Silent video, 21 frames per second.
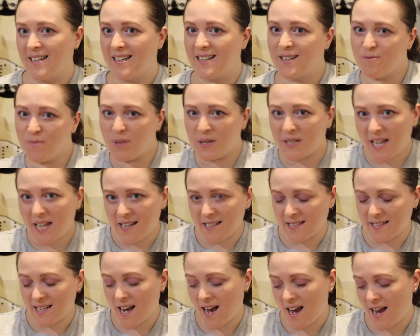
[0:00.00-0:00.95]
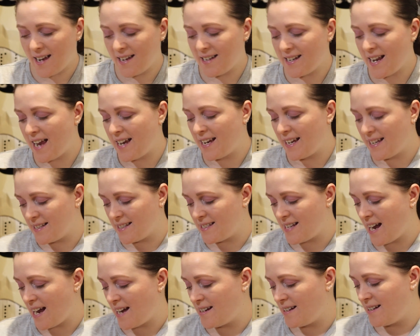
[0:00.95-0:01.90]
I can put that aside and get
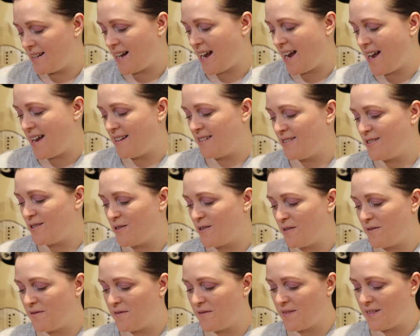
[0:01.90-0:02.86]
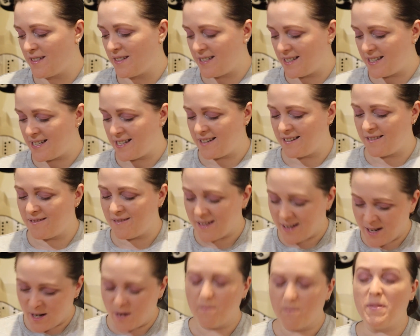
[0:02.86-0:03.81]
started and sort of
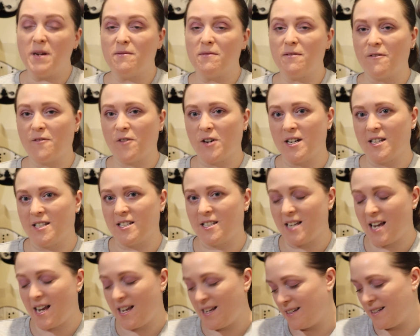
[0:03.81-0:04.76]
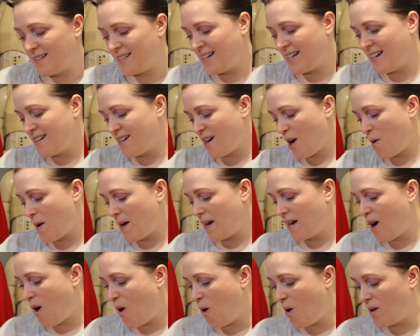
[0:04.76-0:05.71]
be refreshed and get
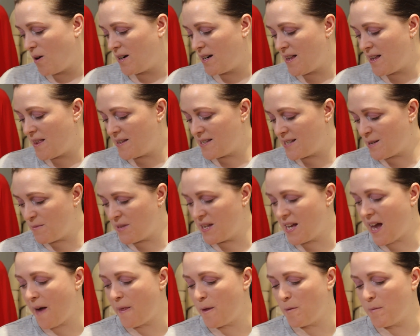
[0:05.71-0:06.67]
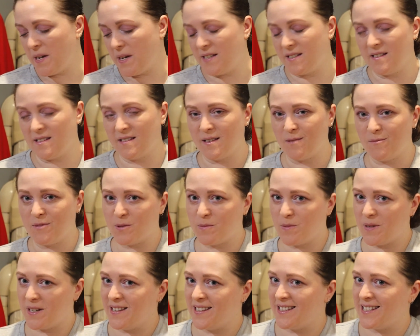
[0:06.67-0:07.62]
going on some of the other pieces. I'm just
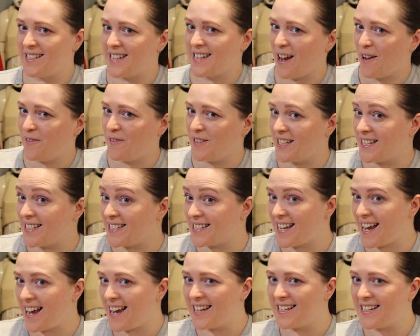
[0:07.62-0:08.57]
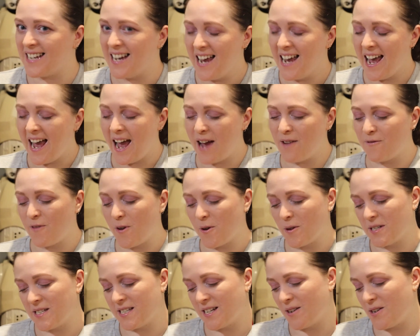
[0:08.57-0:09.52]
putting the stuff to the side and
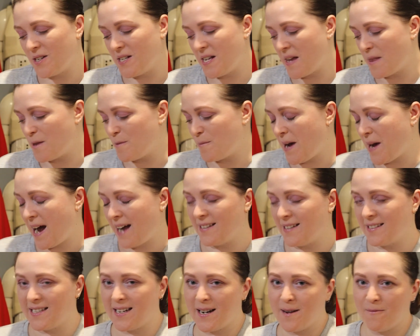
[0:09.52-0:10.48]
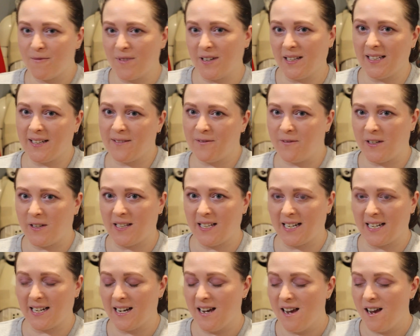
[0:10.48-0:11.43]
focusing on the other parts, and I'm really
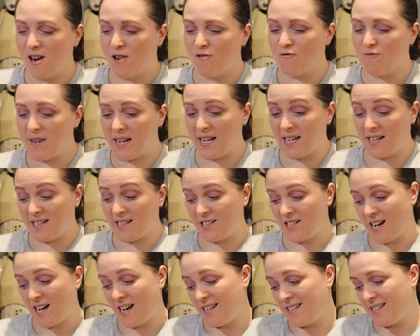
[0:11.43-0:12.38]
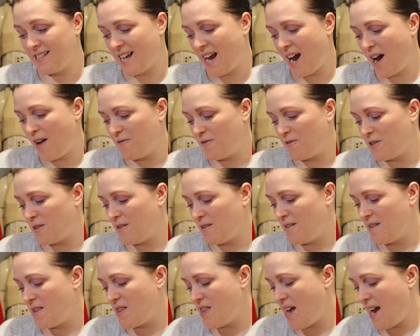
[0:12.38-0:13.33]
feeling re-energized
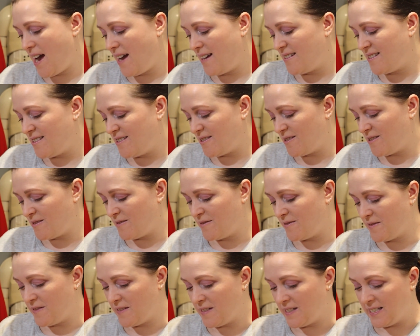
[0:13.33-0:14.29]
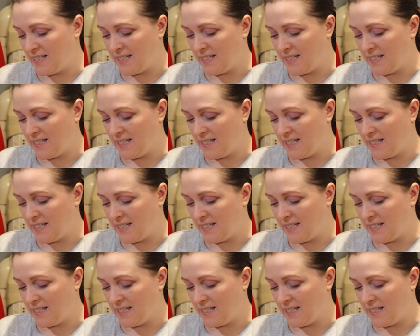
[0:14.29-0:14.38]
after that sort of